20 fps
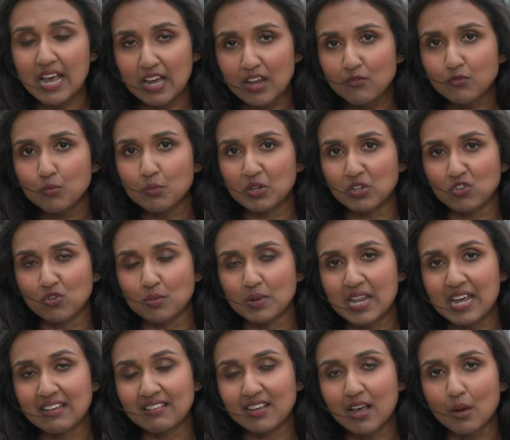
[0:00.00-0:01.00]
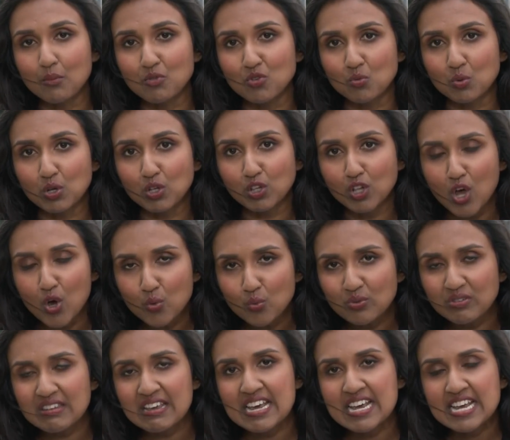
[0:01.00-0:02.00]
and for McDermott has come to a
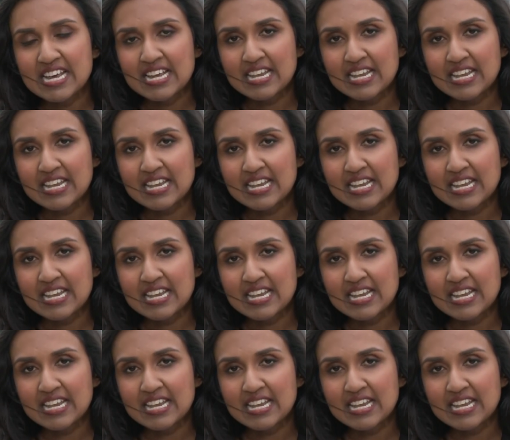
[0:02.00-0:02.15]
close.